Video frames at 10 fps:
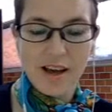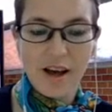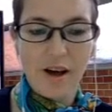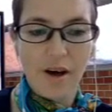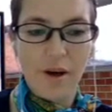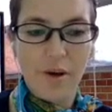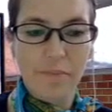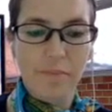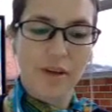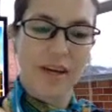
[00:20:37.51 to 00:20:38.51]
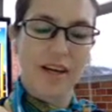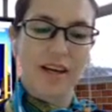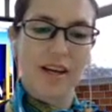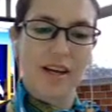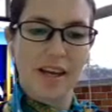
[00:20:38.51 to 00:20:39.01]
and
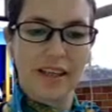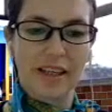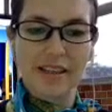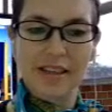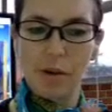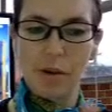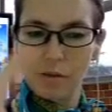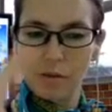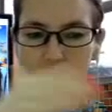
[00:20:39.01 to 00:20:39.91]
that was a more